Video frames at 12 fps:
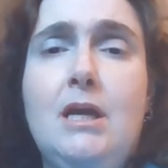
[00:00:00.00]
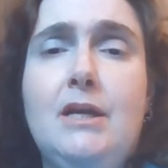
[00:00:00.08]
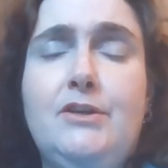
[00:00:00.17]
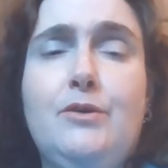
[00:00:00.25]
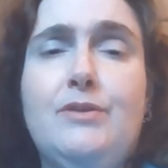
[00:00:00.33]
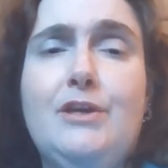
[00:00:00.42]

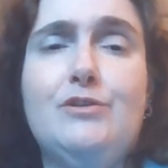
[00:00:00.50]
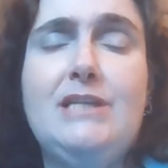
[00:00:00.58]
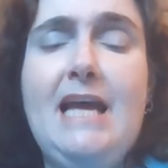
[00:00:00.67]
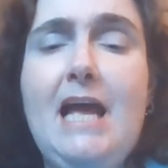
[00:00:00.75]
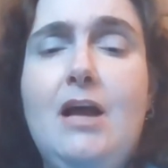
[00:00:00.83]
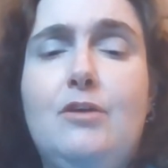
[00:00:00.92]
you know, their
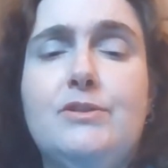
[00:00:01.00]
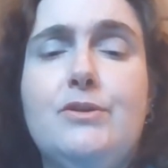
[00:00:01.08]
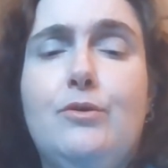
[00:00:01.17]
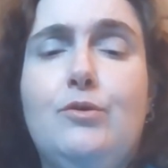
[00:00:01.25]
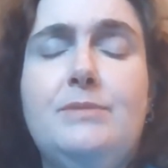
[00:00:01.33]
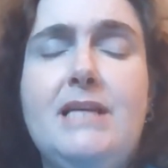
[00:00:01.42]
towns,
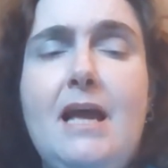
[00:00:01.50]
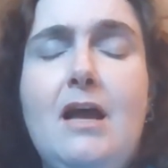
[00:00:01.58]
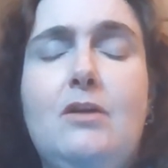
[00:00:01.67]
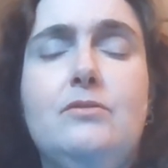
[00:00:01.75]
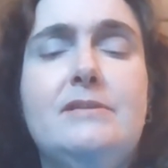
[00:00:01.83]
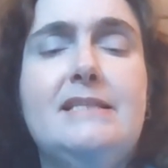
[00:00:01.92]
their
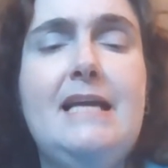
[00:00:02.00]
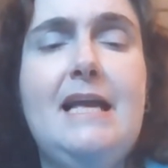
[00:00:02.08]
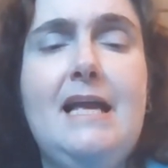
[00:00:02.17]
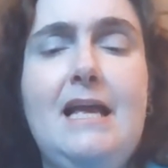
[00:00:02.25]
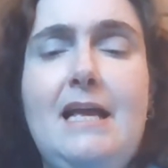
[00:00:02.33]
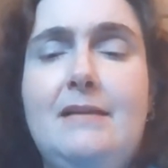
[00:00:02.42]
hometowns,
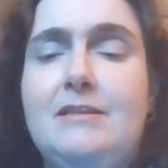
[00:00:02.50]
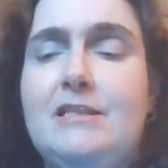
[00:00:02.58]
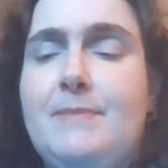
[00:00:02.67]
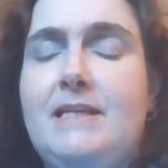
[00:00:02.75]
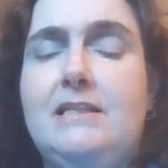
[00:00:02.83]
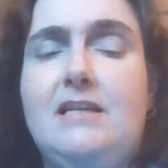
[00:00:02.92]
and
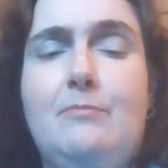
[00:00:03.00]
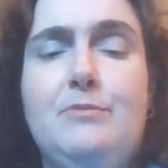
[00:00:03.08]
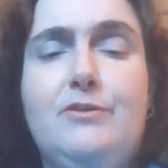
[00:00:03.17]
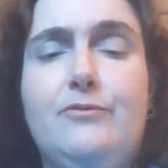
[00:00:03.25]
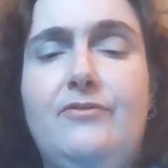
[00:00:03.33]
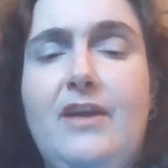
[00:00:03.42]
spending time
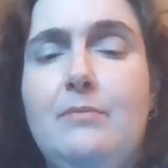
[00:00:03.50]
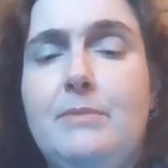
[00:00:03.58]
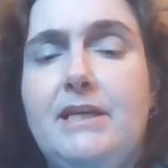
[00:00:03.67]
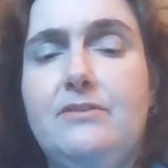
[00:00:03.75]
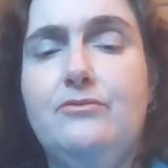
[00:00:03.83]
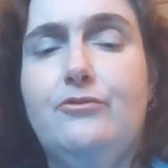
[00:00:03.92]
with their
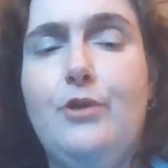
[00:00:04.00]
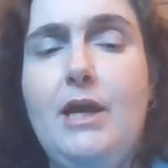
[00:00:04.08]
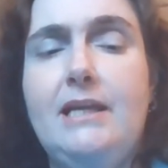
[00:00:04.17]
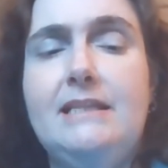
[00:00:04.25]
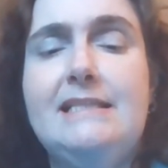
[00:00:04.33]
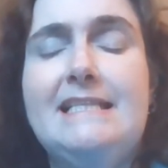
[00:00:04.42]
family and
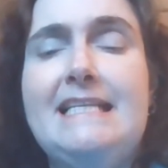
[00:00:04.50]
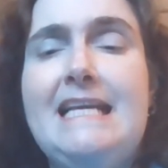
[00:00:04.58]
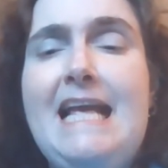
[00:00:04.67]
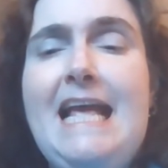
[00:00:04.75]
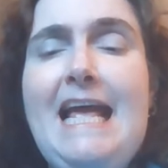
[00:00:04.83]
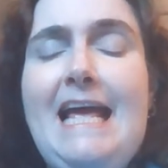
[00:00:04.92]
friends.
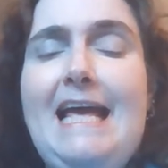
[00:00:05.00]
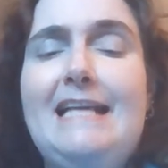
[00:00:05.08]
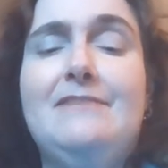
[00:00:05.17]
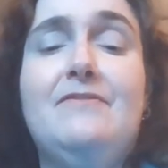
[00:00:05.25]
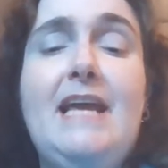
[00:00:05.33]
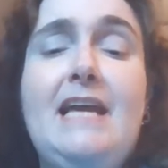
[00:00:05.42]

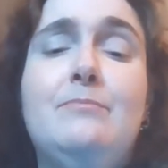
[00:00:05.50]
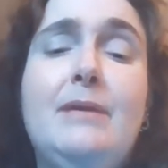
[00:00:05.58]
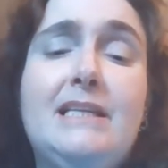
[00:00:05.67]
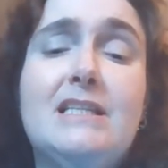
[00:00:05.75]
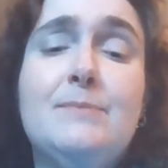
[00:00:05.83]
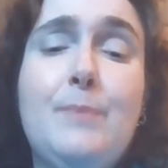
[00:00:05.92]
And if they had
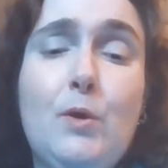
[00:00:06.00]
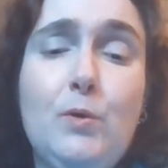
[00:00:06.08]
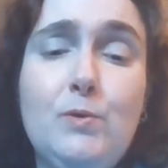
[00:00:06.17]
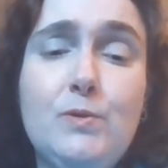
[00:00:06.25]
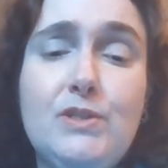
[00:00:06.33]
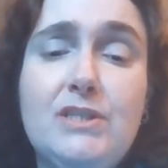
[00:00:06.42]
been
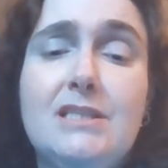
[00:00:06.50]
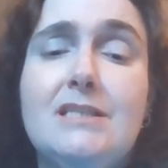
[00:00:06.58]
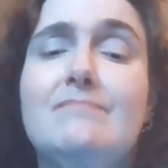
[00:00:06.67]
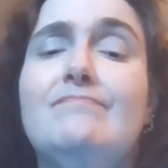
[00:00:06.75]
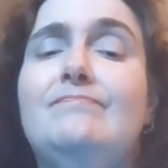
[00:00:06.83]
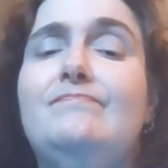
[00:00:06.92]
exposed,
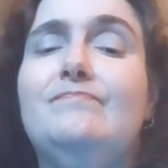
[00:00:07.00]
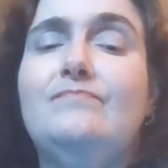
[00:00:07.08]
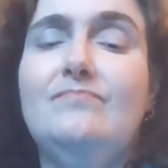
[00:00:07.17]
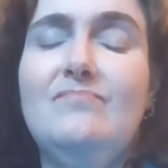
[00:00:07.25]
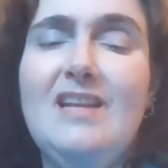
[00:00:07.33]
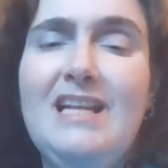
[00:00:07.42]

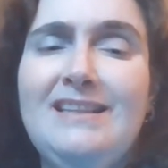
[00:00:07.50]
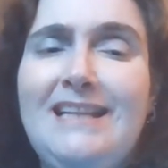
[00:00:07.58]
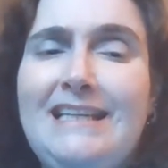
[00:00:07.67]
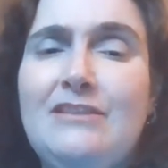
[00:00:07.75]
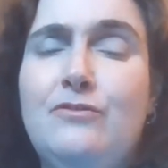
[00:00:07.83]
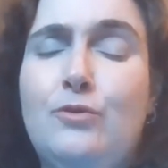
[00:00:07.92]

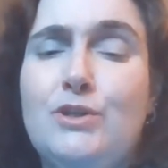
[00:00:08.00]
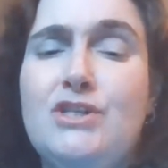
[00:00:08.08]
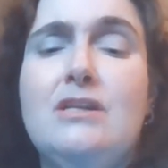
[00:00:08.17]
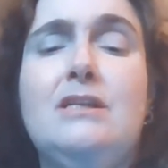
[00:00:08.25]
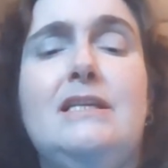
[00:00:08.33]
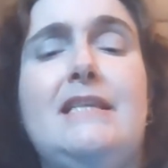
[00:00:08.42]
then
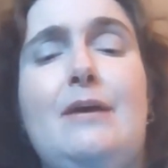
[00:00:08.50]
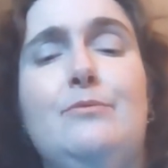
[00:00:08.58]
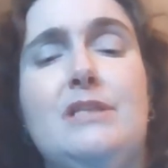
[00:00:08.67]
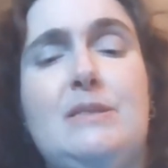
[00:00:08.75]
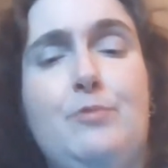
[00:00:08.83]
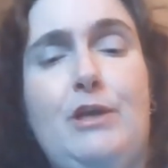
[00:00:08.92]
unfortunately that
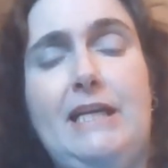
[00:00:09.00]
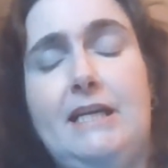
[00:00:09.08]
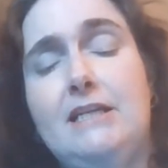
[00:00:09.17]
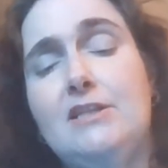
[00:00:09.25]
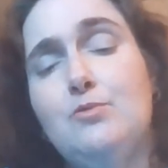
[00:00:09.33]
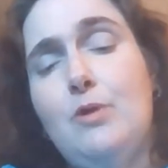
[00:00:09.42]
was spreading
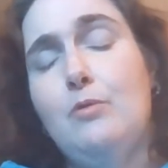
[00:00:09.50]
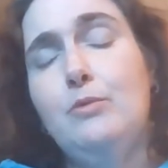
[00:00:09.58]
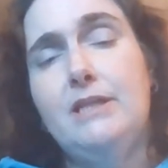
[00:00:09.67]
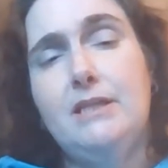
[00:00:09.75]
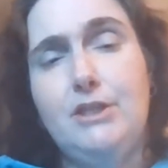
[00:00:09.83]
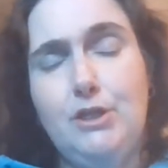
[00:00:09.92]
it as well
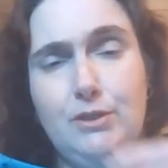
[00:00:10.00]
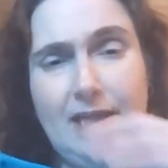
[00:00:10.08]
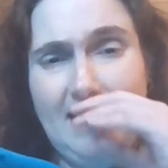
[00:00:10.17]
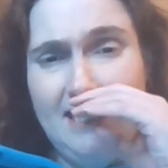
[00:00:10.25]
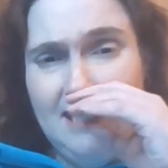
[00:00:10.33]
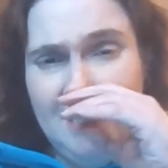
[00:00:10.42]
within the
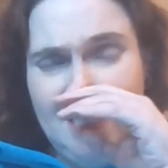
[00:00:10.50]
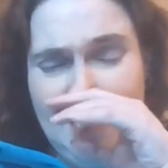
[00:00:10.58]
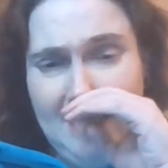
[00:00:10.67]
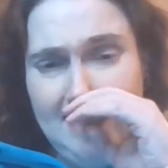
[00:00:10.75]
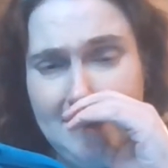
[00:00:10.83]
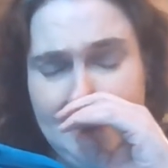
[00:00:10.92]
United
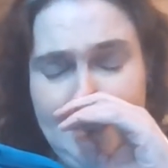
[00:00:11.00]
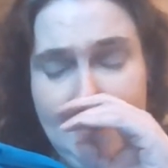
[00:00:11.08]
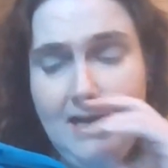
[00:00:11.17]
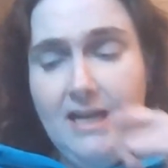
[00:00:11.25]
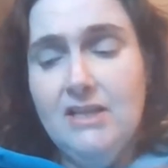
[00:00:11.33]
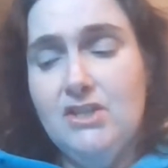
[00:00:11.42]
States.
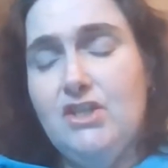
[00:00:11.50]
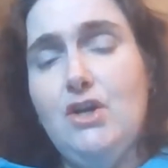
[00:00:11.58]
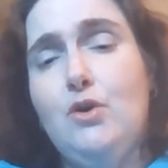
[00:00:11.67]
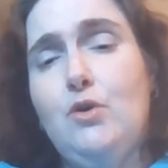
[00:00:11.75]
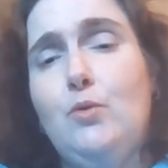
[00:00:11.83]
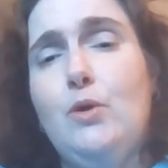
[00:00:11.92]

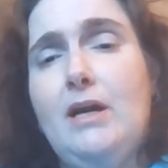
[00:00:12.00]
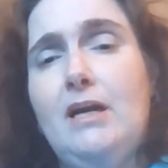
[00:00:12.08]
So